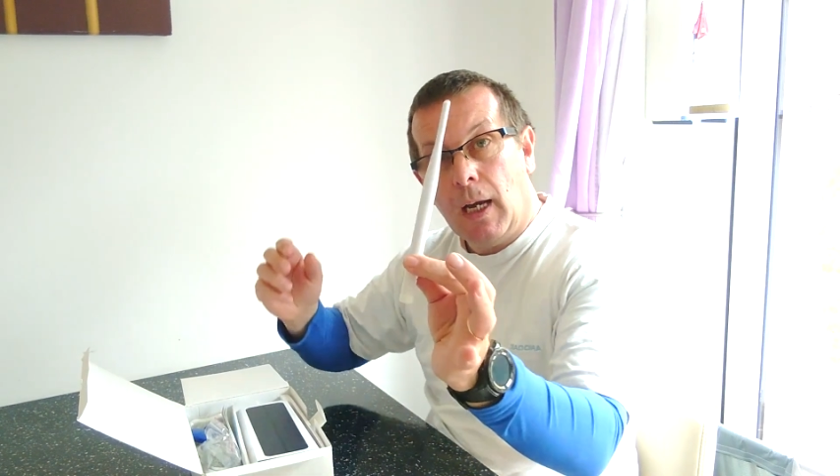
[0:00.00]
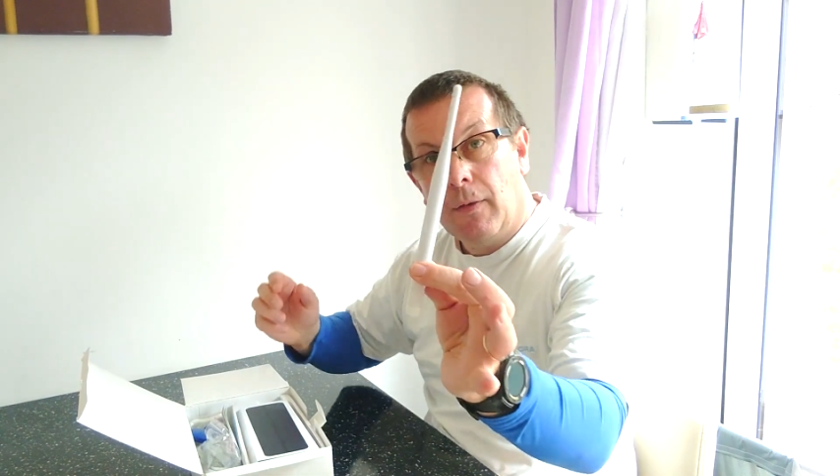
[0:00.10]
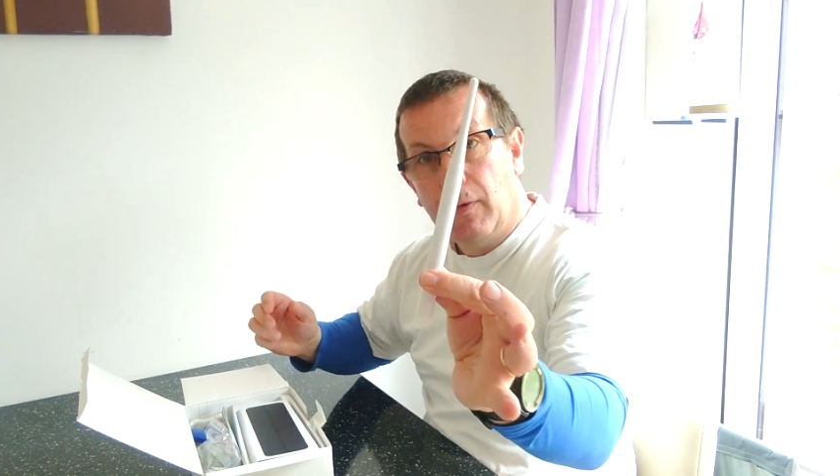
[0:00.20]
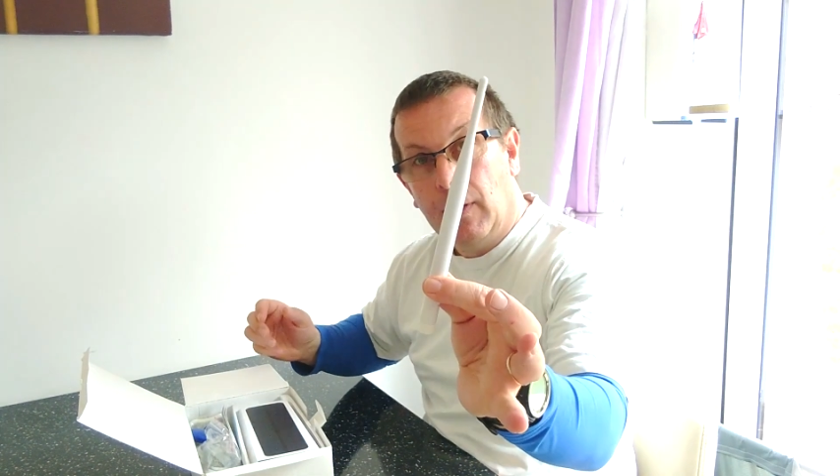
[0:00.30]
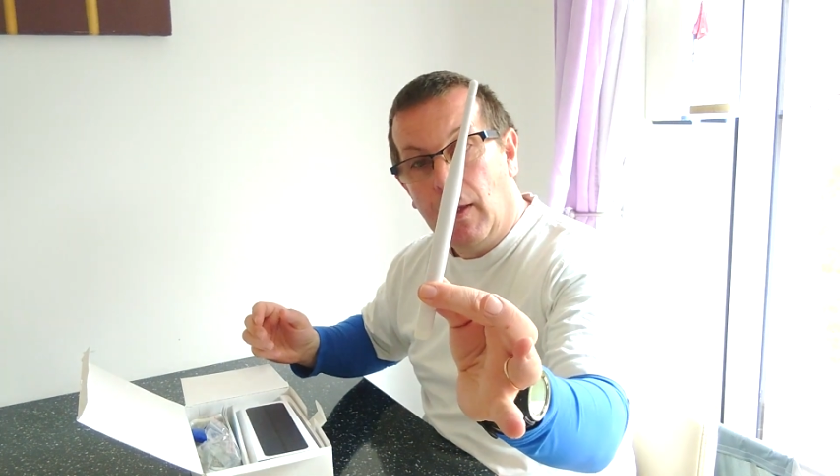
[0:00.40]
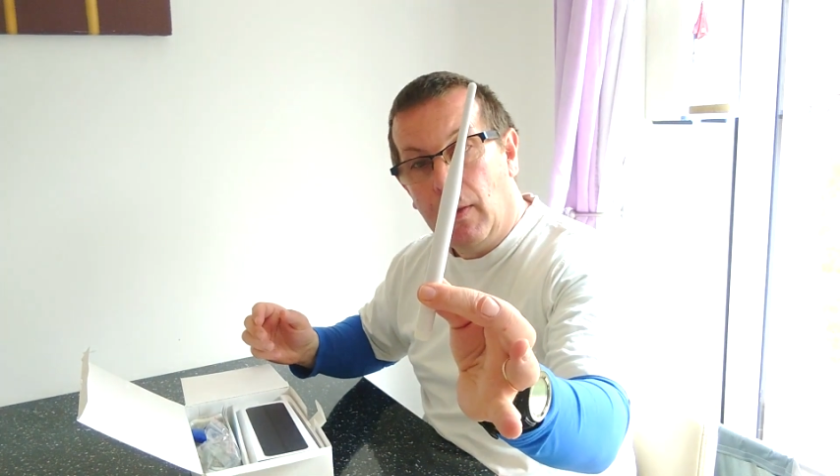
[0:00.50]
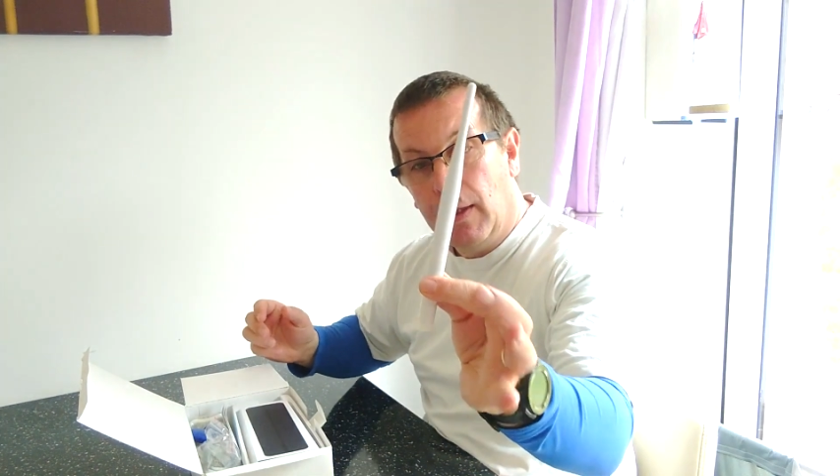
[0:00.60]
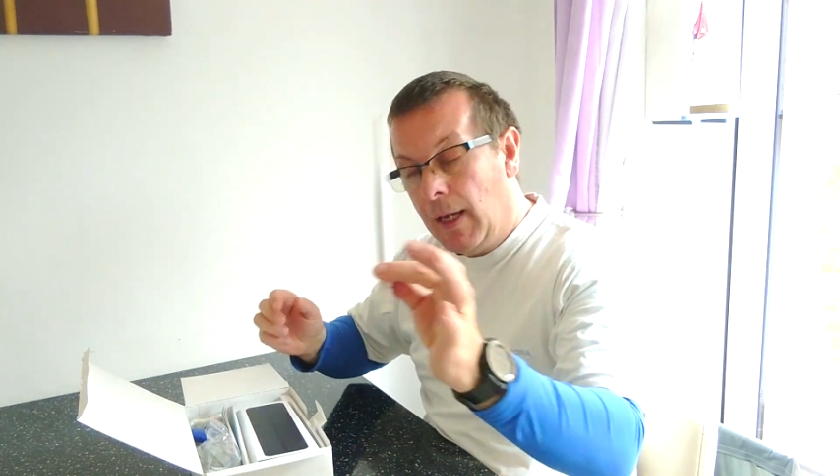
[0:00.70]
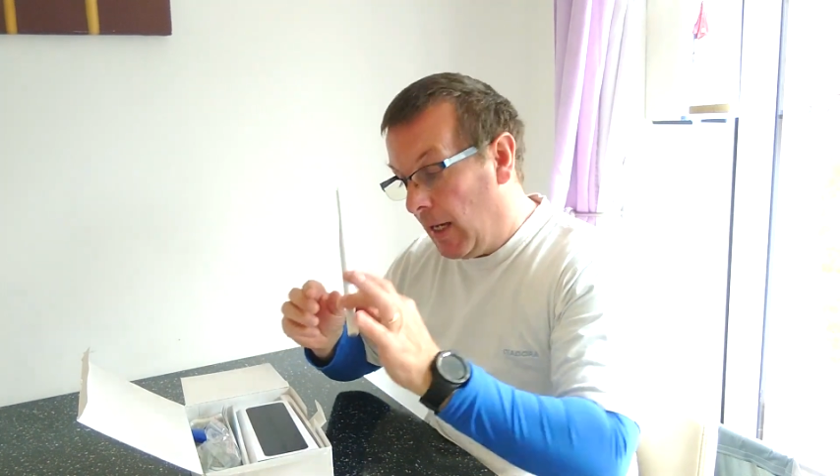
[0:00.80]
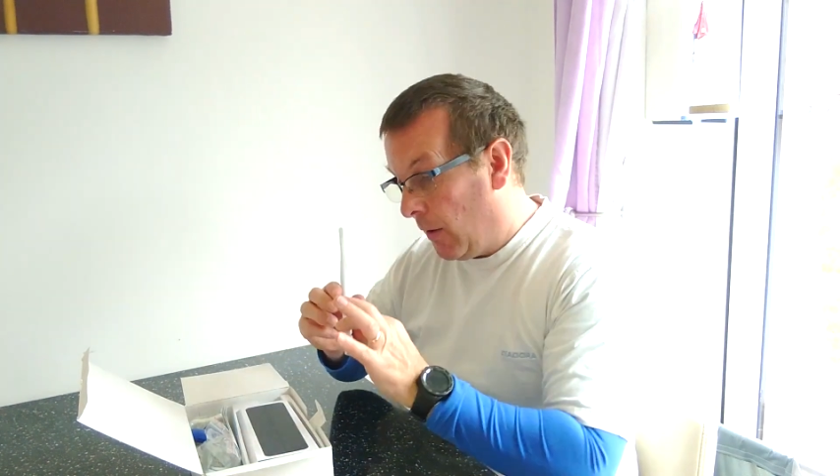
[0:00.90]
have
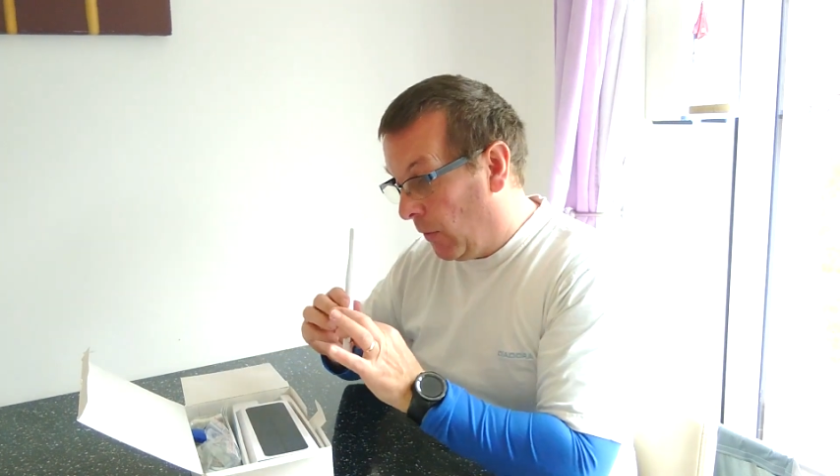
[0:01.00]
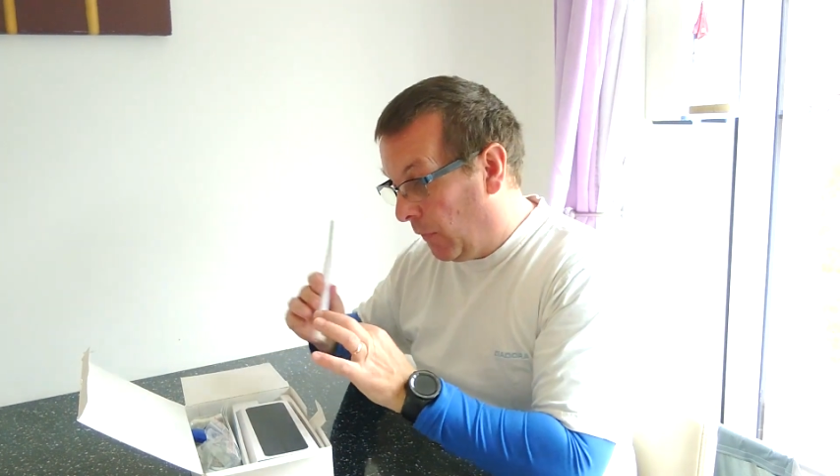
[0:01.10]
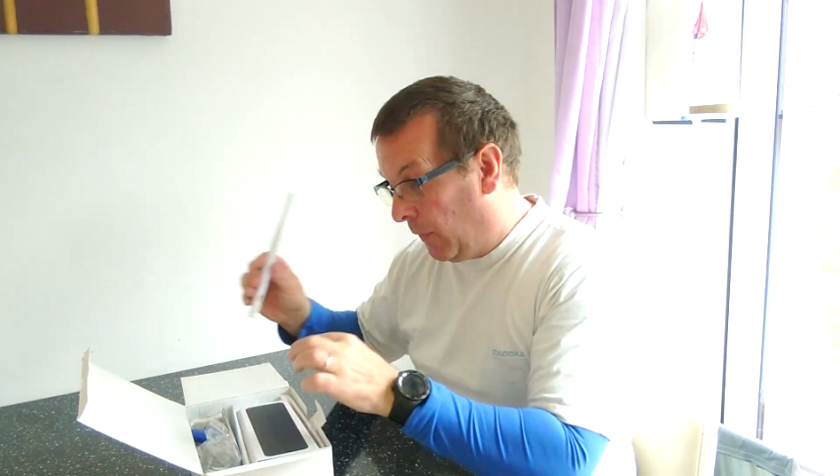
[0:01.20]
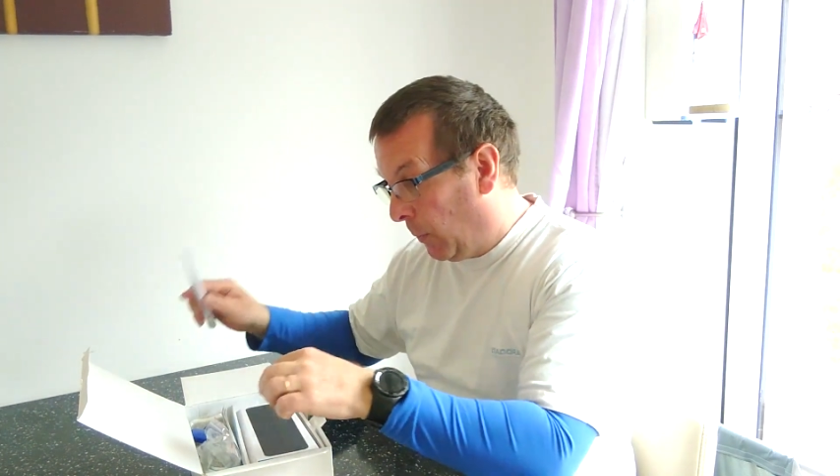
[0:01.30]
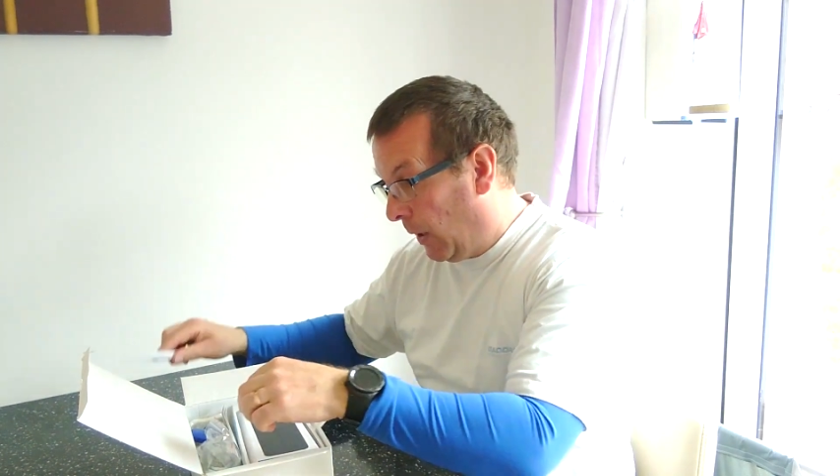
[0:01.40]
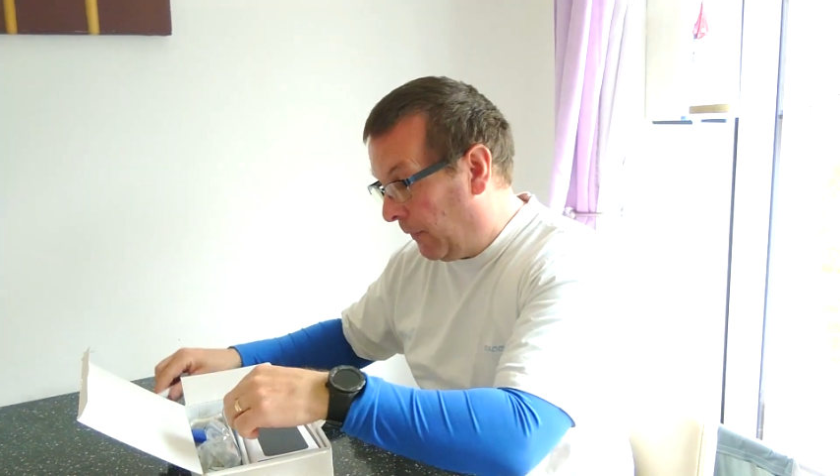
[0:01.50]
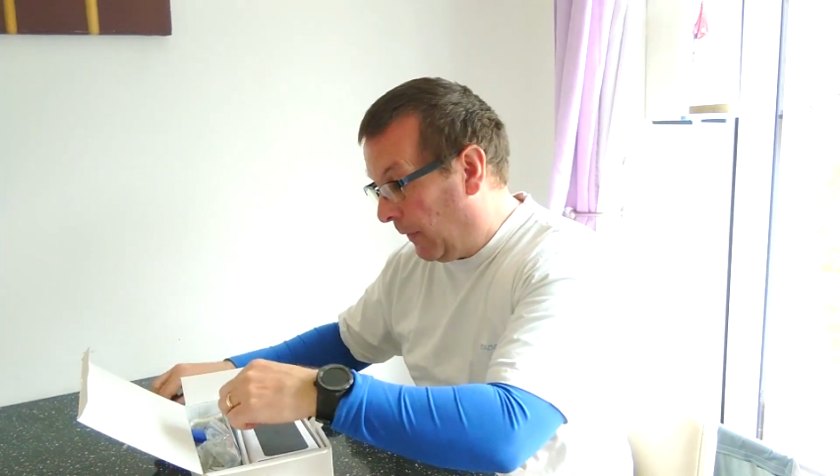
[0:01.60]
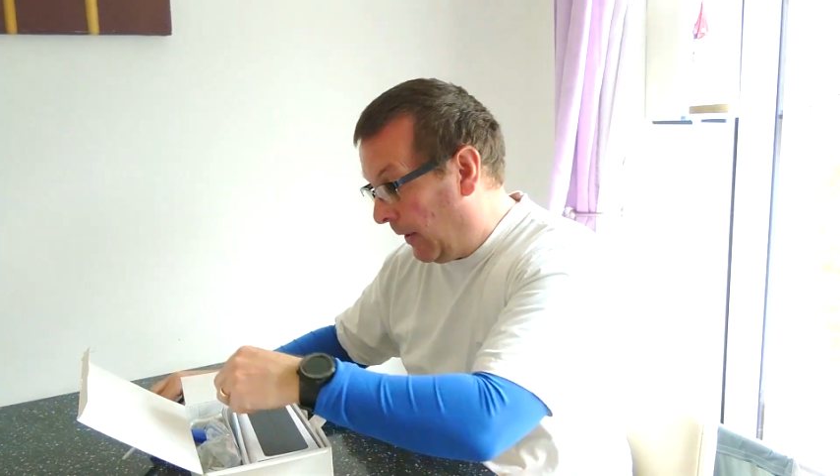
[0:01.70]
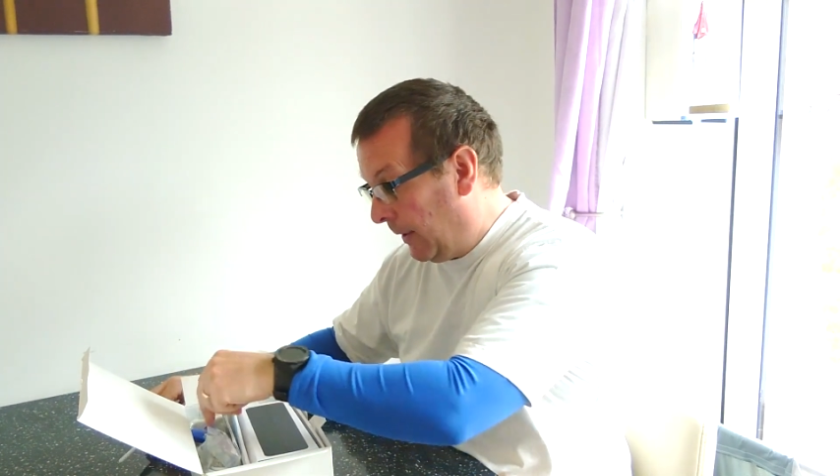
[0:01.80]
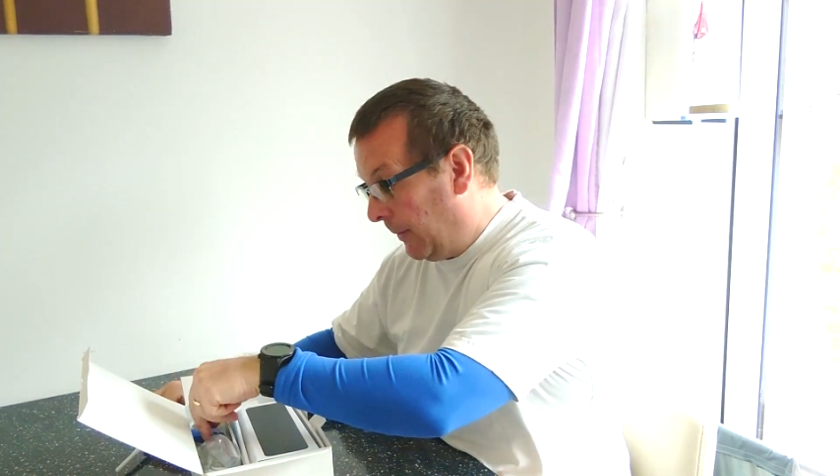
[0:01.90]
the aerial, the Wi-Fi.